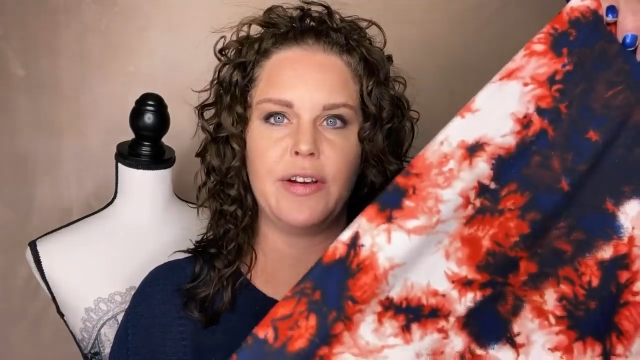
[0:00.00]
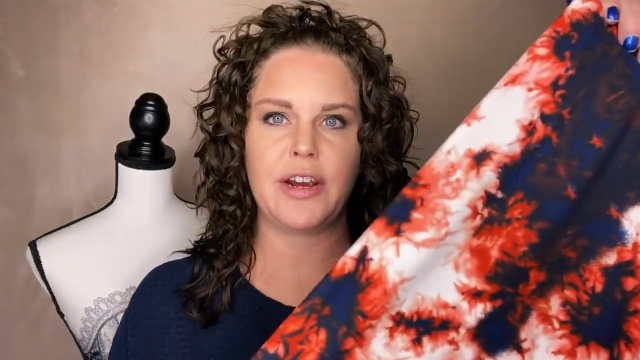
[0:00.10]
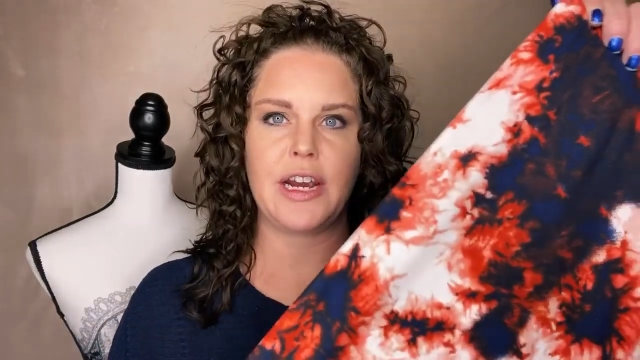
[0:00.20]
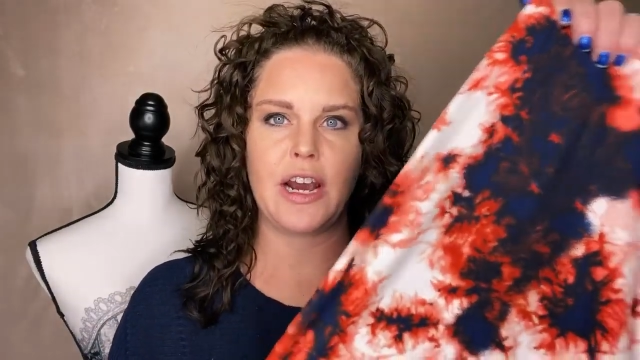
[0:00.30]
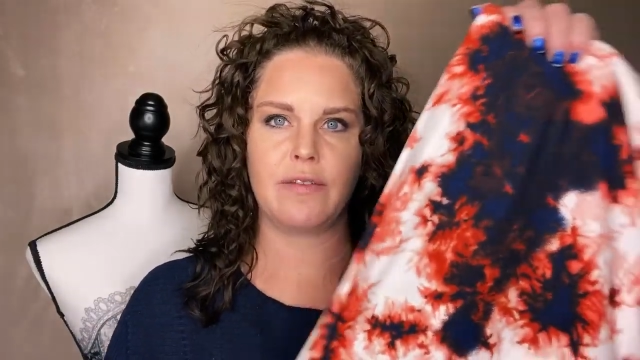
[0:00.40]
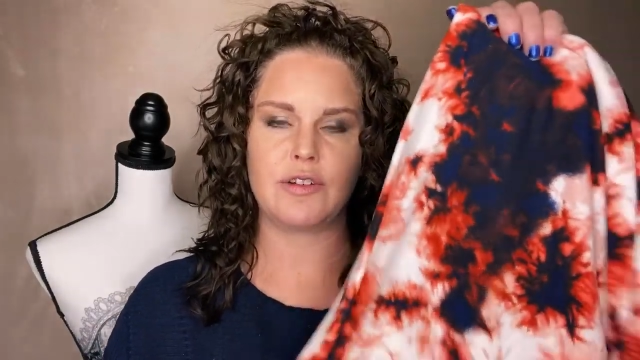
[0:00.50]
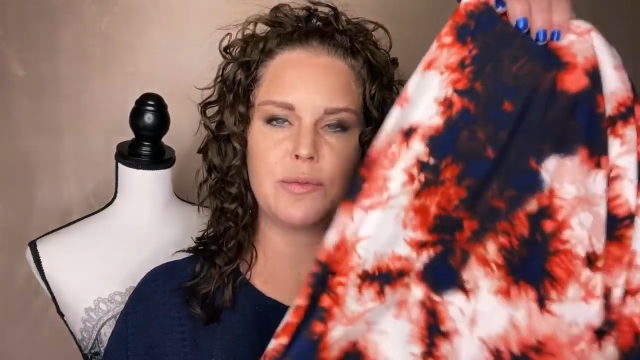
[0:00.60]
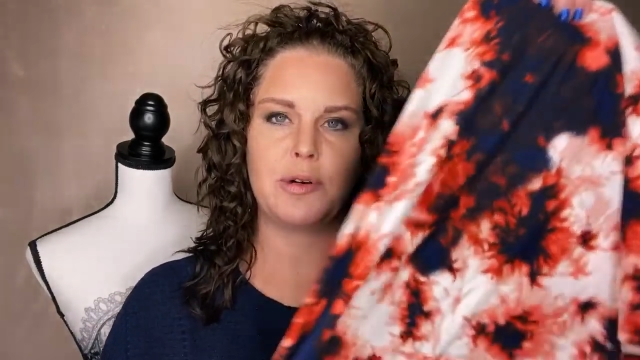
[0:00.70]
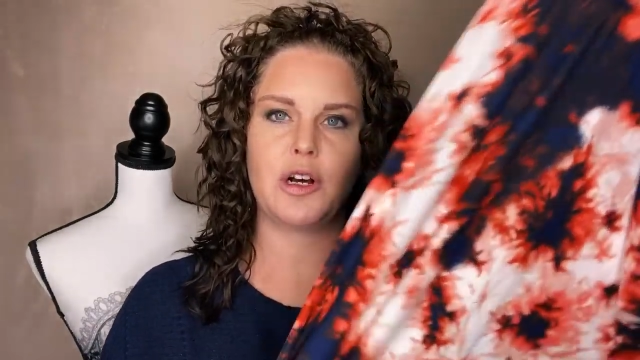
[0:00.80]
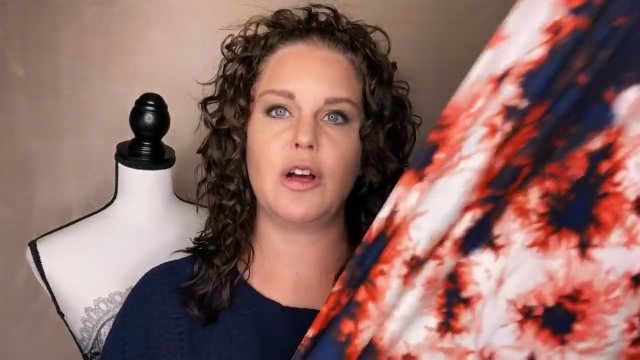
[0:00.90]
very
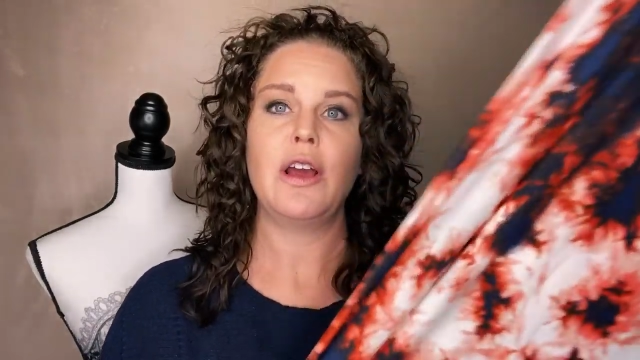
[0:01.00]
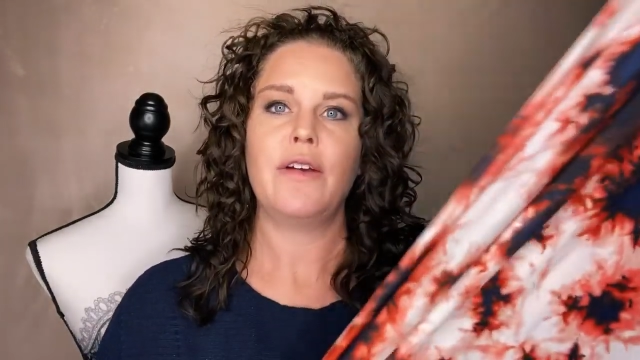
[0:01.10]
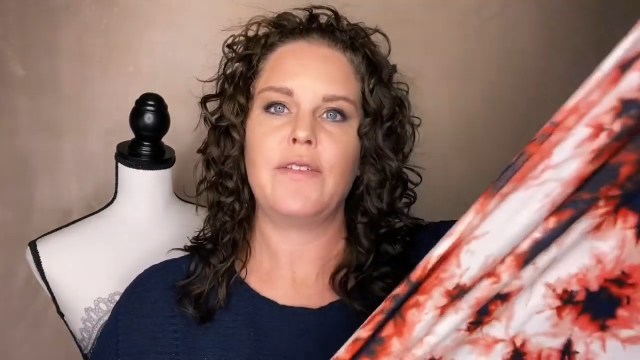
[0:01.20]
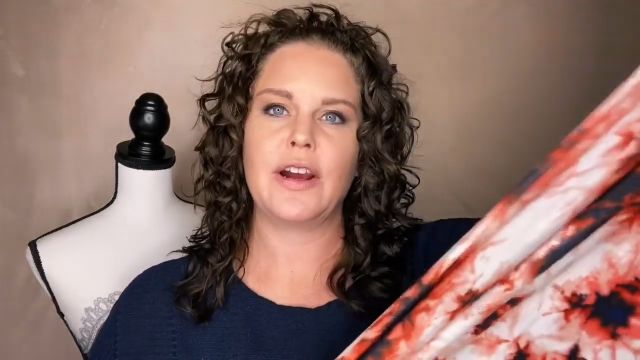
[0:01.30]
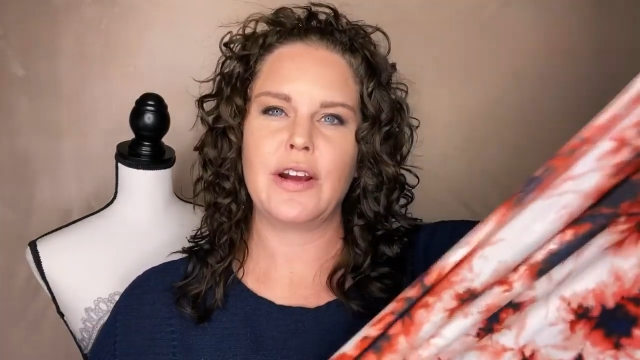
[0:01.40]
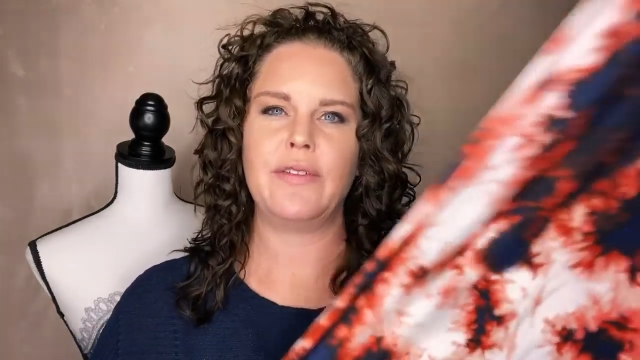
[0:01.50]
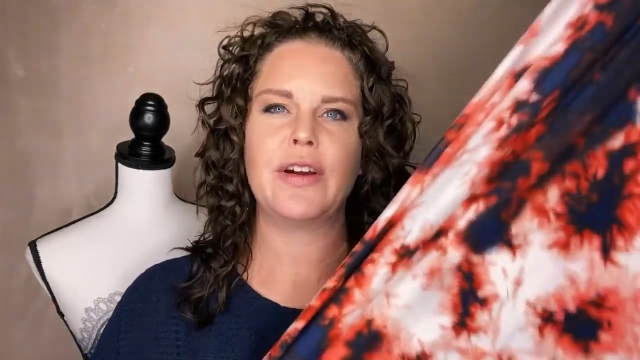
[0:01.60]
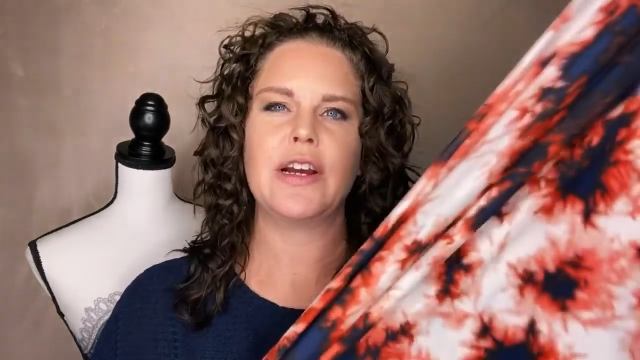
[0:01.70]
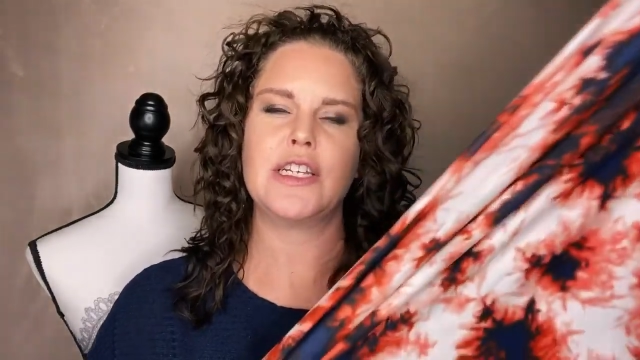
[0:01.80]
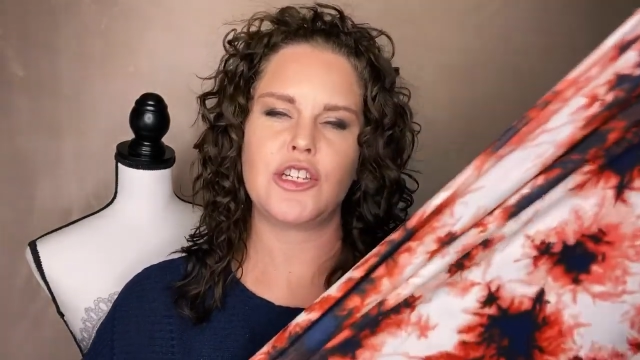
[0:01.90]
comfortable, very,
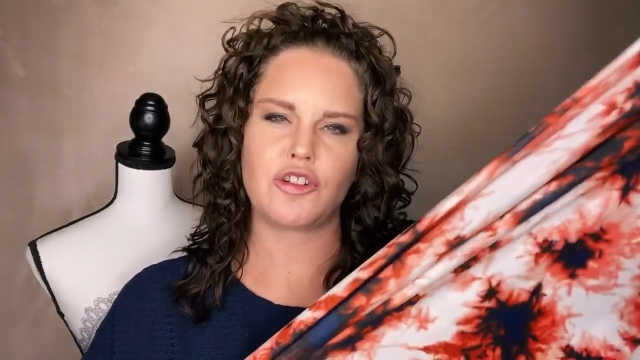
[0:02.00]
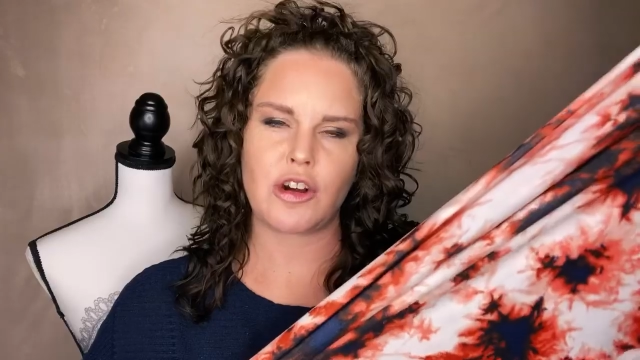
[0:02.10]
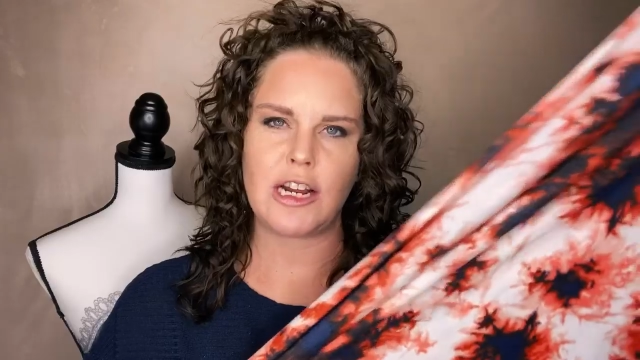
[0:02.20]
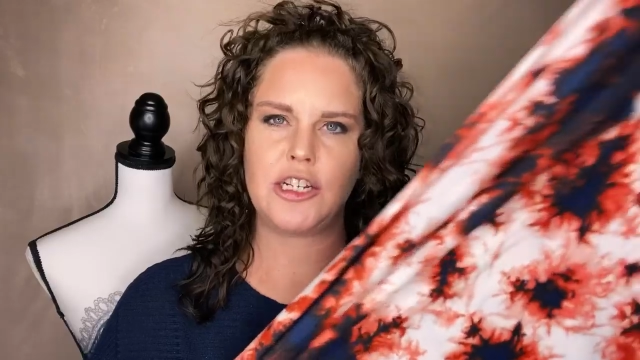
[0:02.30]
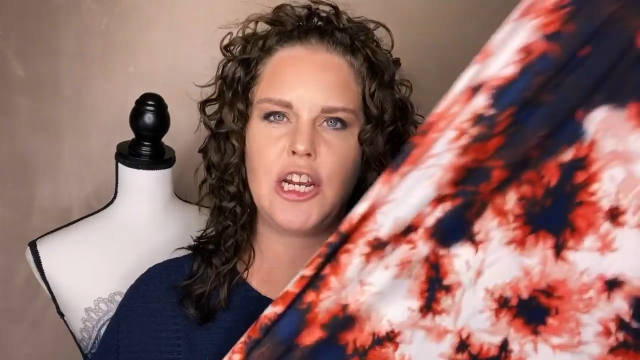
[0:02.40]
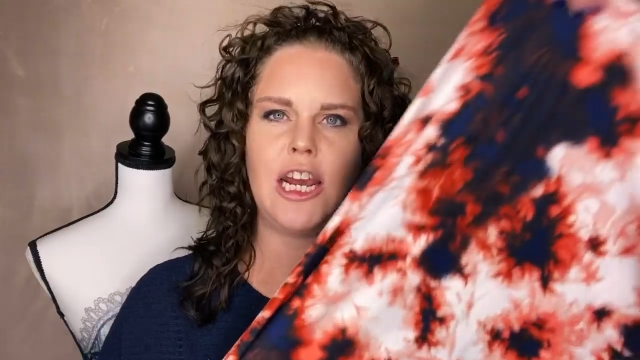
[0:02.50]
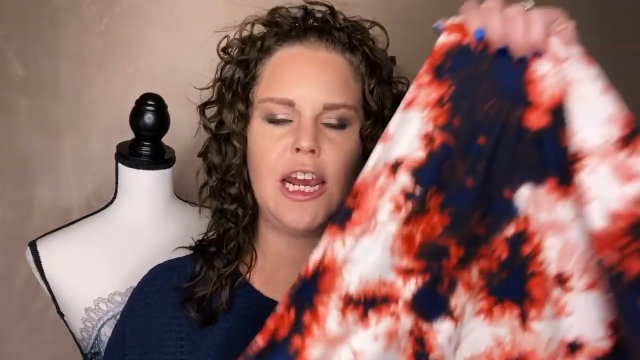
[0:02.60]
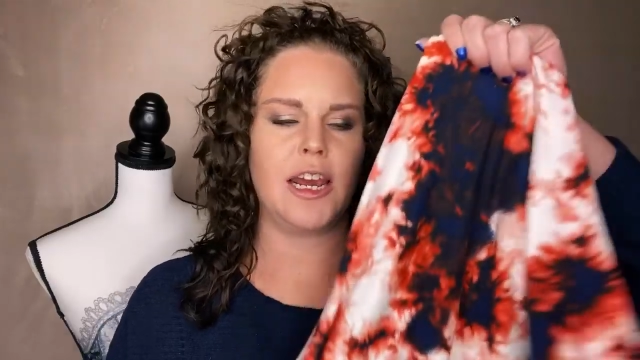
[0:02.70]
very stretchy,